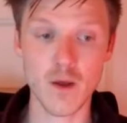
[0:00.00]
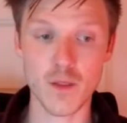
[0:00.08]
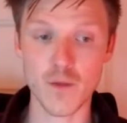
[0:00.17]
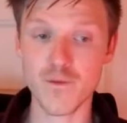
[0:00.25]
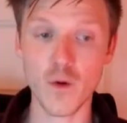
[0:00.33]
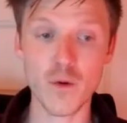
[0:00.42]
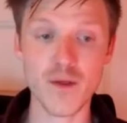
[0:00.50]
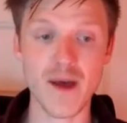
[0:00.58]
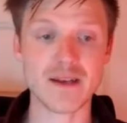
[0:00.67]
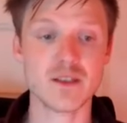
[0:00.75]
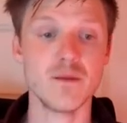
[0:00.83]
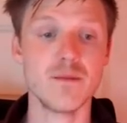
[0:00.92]
The fourth
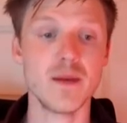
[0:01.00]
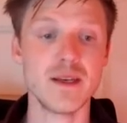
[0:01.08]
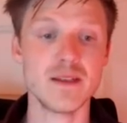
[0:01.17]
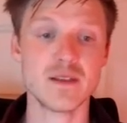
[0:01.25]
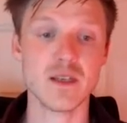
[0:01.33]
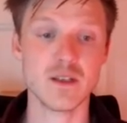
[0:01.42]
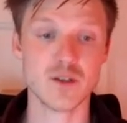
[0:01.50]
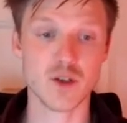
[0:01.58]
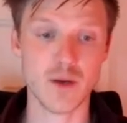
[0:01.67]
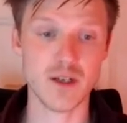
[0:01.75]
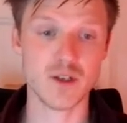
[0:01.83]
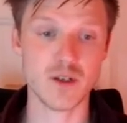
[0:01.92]
axiom is
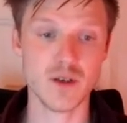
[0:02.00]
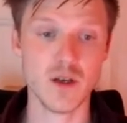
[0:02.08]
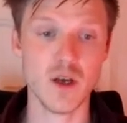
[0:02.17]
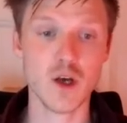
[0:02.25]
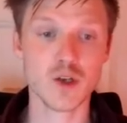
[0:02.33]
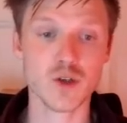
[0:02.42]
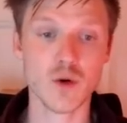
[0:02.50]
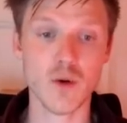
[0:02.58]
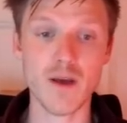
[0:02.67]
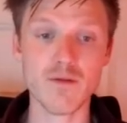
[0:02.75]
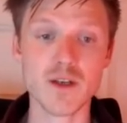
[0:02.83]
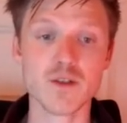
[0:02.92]
integration. So
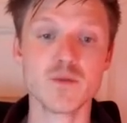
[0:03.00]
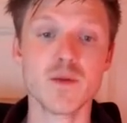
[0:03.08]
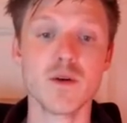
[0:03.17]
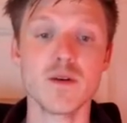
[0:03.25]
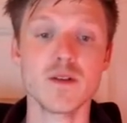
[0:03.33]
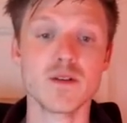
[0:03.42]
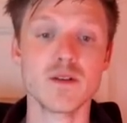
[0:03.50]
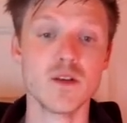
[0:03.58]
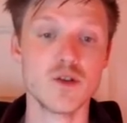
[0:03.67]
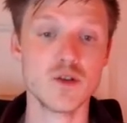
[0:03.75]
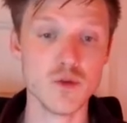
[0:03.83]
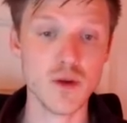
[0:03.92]
every experience
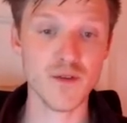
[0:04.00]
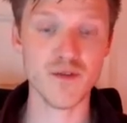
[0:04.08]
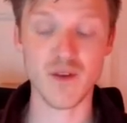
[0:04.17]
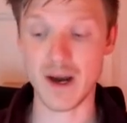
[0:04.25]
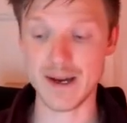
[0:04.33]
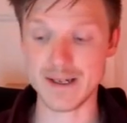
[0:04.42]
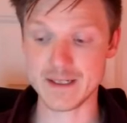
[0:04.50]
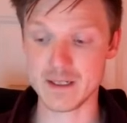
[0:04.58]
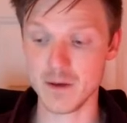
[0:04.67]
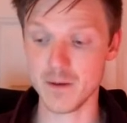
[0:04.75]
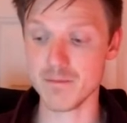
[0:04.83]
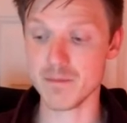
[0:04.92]
is unified,
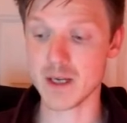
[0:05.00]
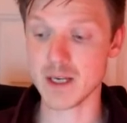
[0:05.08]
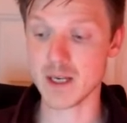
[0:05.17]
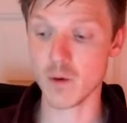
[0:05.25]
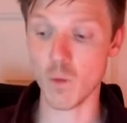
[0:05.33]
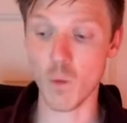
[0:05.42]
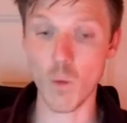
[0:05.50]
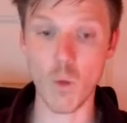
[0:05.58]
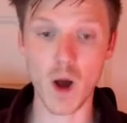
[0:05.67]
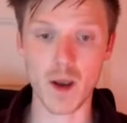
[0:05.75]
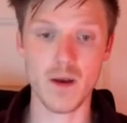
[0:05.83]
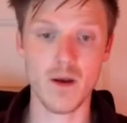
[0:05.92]
meaning
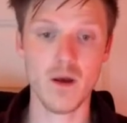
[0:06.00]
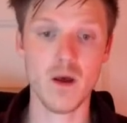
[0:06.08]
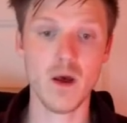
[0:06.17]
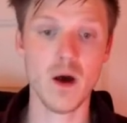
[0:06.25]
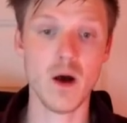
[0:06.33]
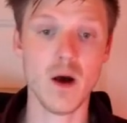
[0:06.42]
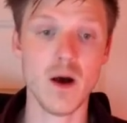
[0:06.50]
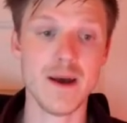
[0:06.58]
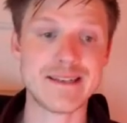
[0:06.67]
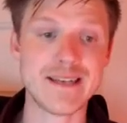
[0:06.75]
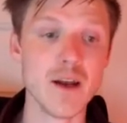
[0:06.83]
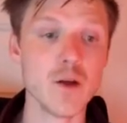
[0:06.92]
one.
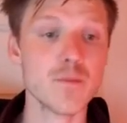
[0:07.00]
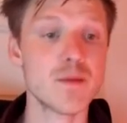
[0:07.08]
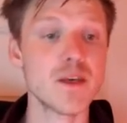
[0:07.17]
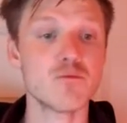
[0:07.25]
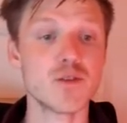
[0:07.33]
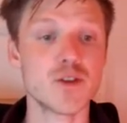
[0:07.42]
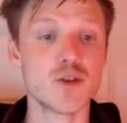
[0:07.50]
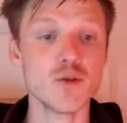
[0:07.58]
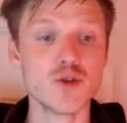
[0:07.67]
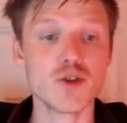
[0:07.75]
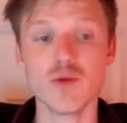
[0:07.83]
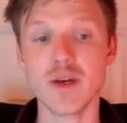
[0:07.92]
It cannot be
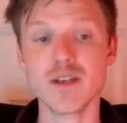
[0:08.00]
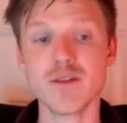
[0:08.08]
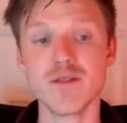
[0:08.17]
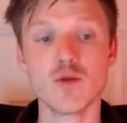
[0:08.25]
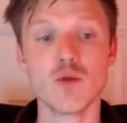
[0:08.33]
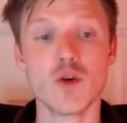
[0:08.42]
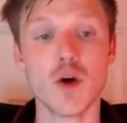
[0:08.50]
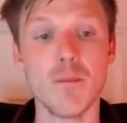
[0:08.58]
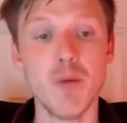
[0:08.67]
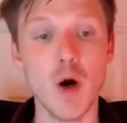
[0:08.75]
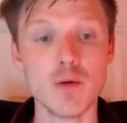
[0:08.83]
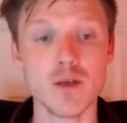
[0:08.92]
reduced to individual
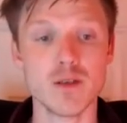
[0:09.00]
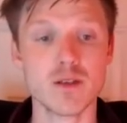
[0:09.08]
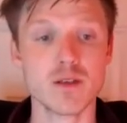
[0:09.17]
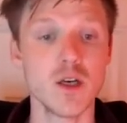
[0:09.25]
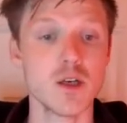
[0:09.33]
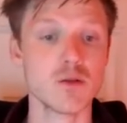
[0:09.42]
components.